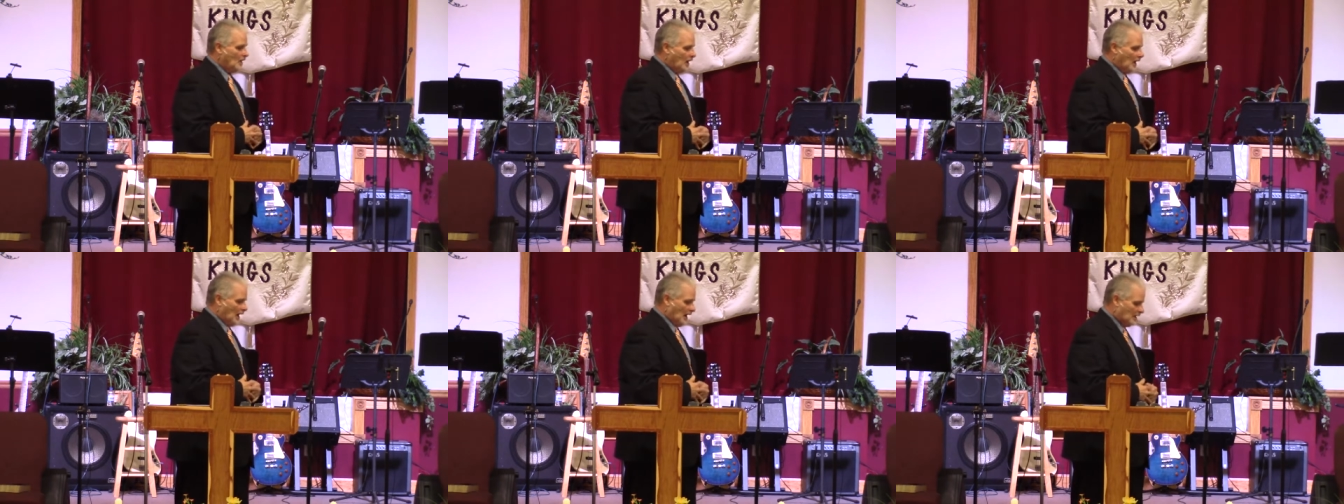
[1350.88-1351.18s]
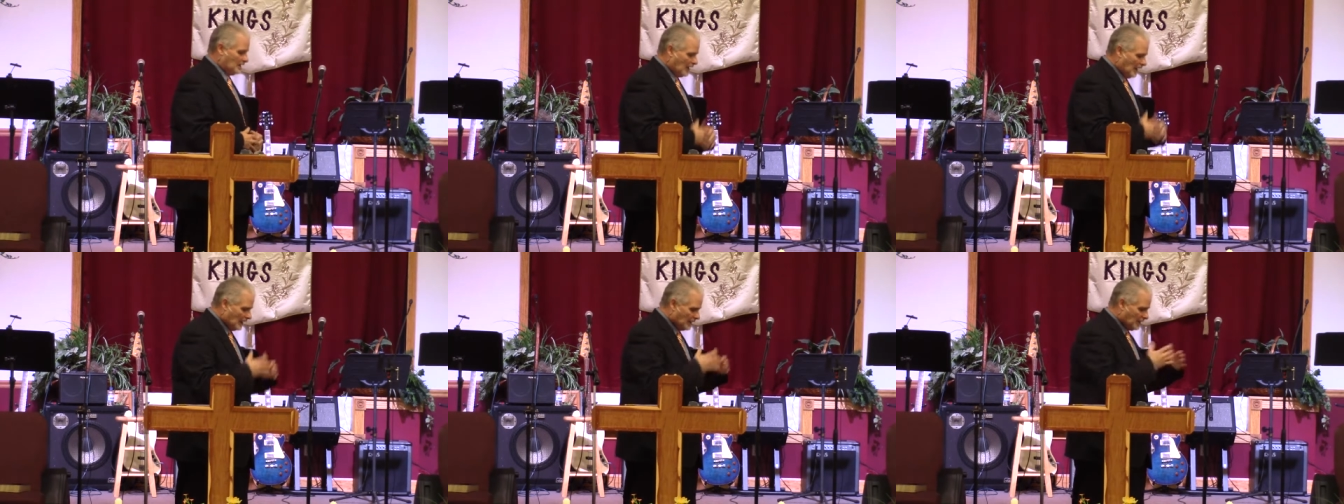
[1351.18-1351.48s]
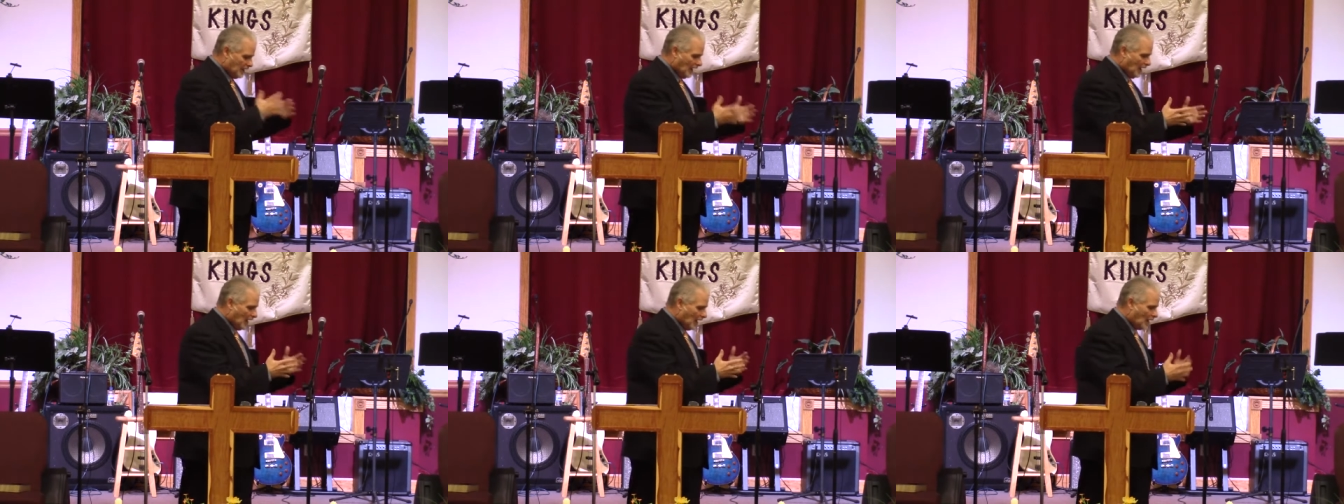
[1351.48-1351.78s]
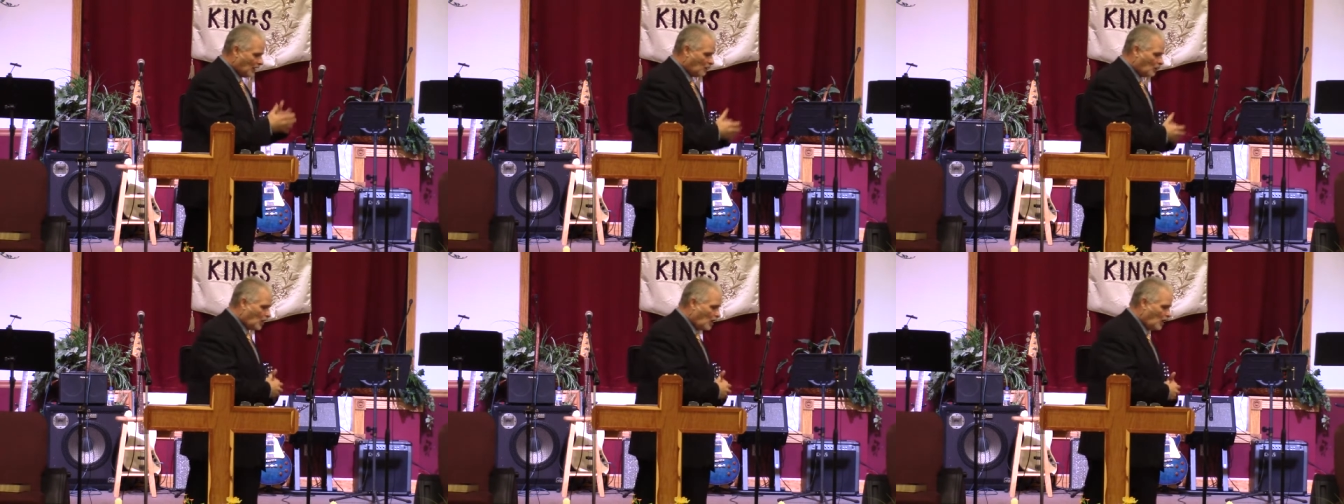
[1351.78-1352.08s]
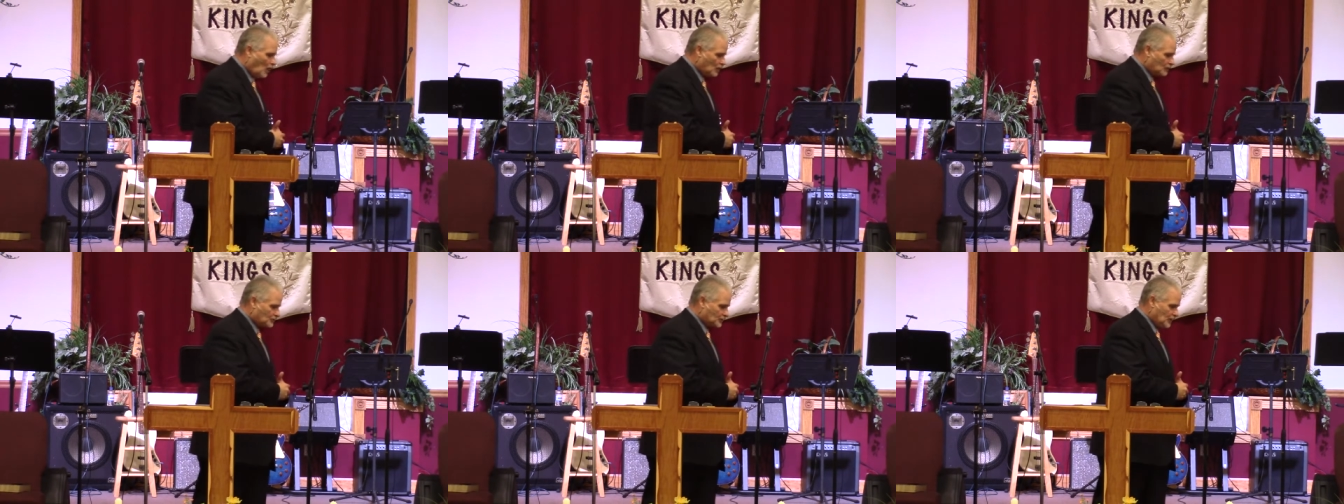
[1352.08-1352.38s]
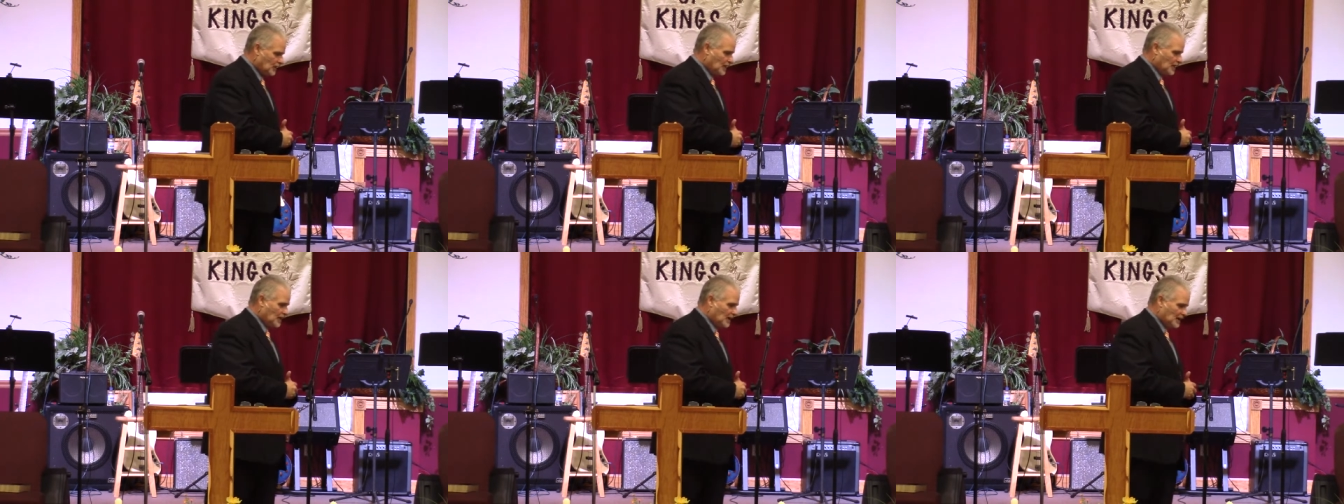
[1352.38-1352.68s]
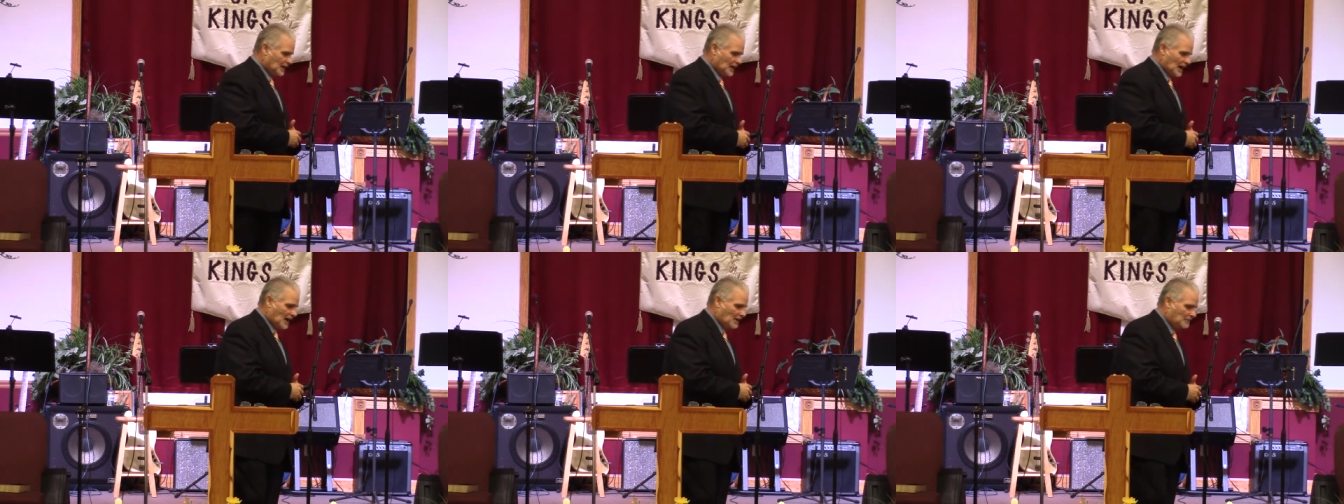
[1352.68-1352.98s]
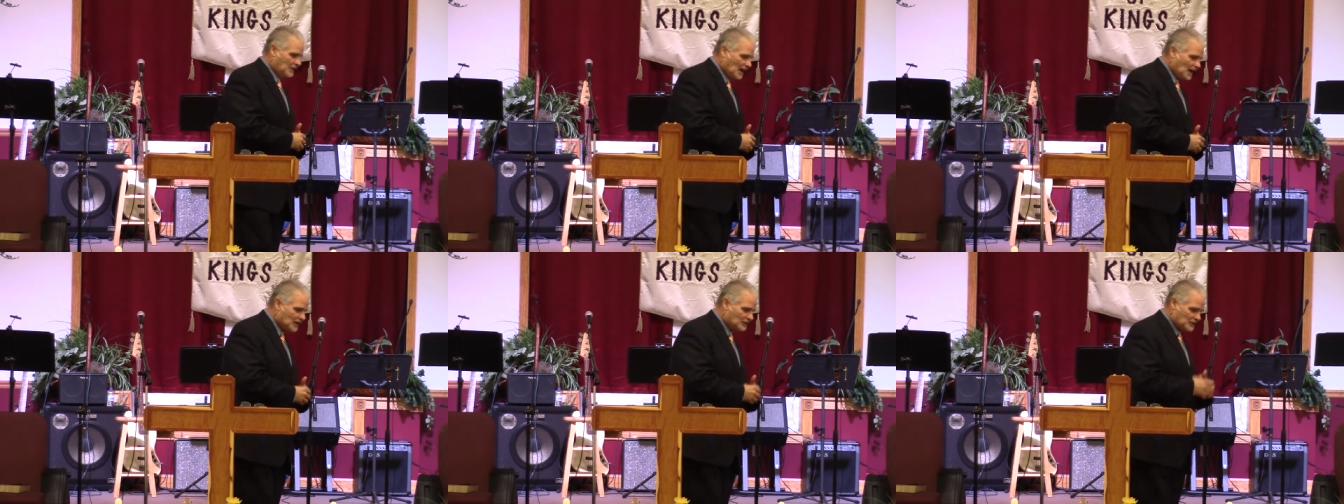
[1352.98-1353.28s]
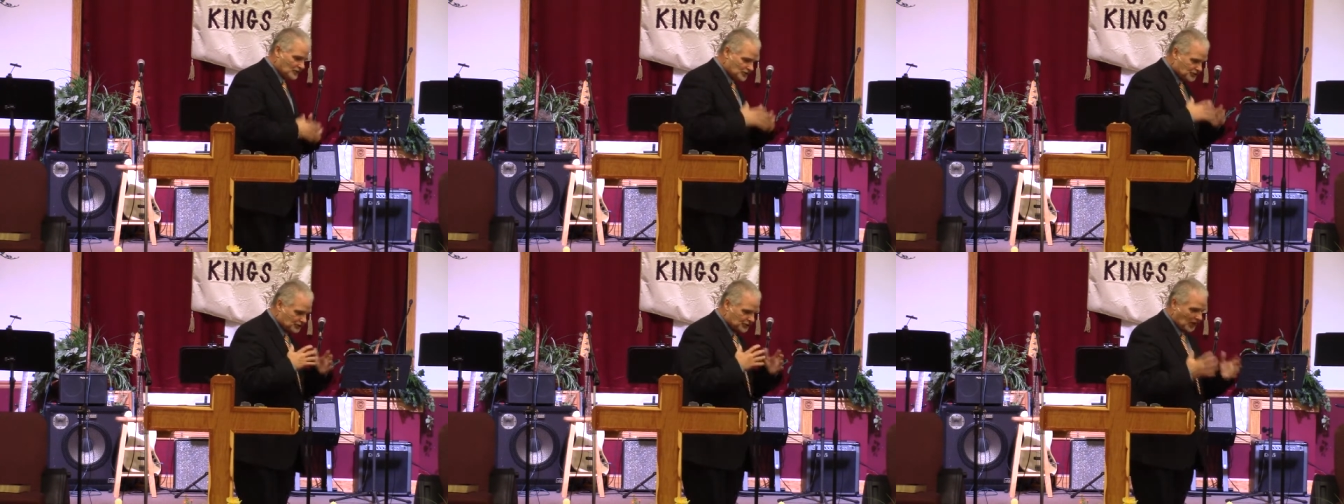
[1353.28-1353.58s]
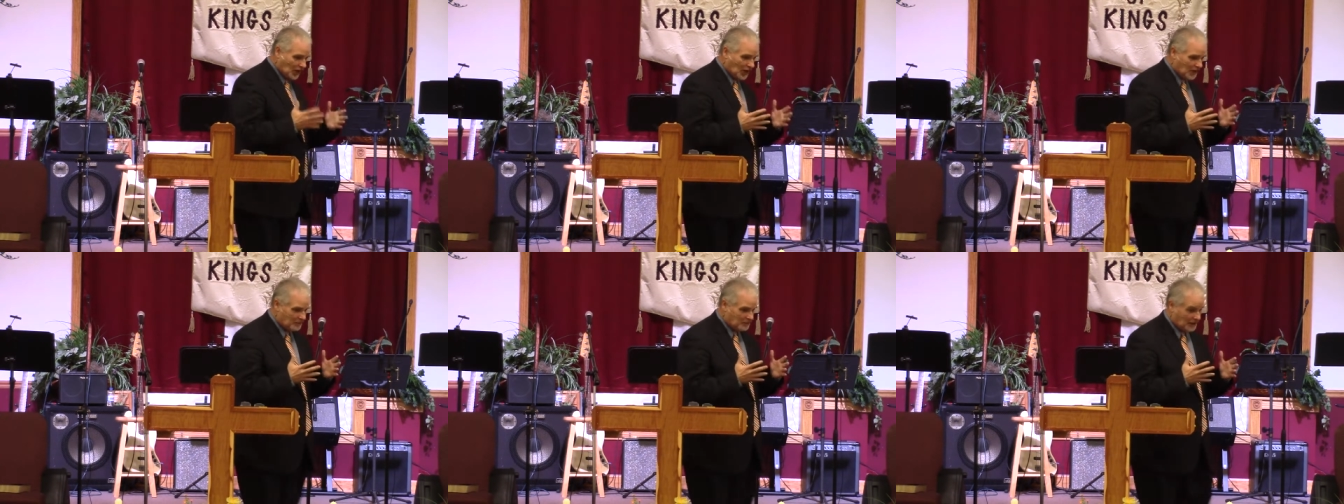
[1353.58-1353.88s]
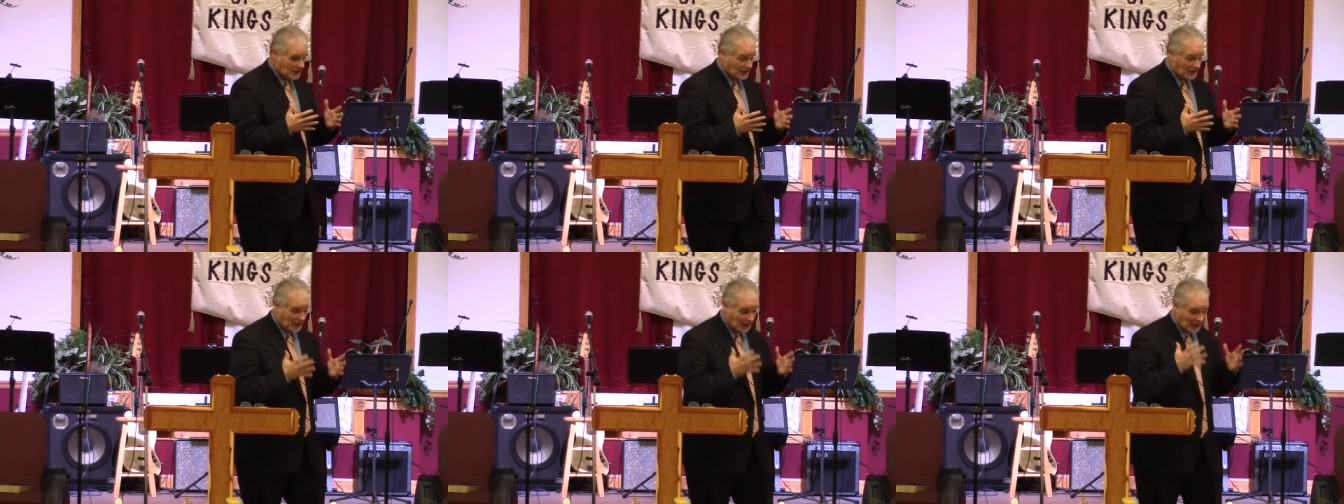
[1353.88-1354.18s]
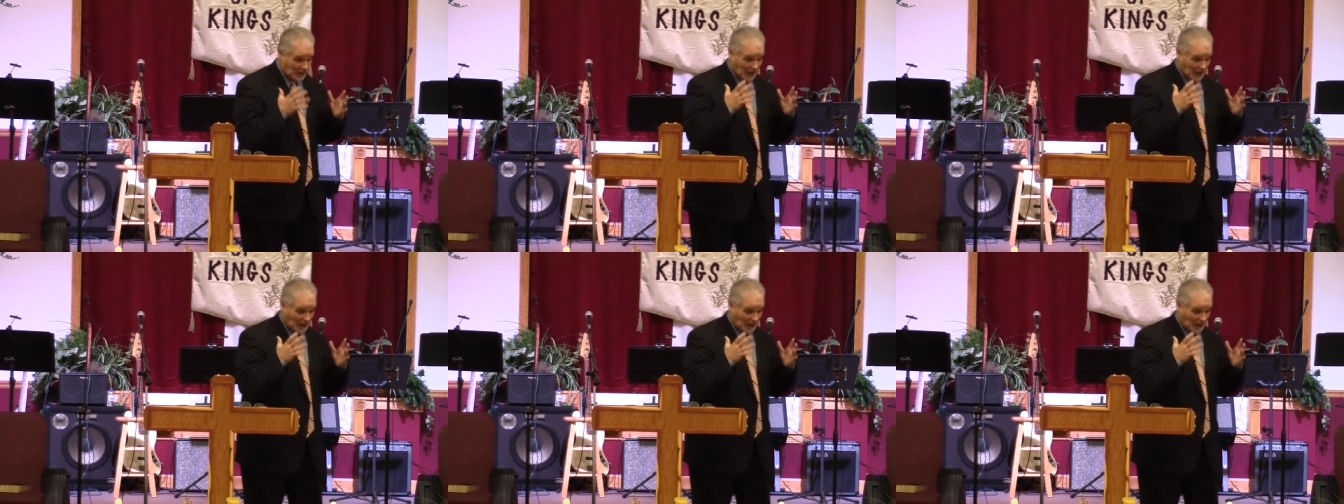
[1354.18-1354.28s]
And that day I walked in and I made the statement, and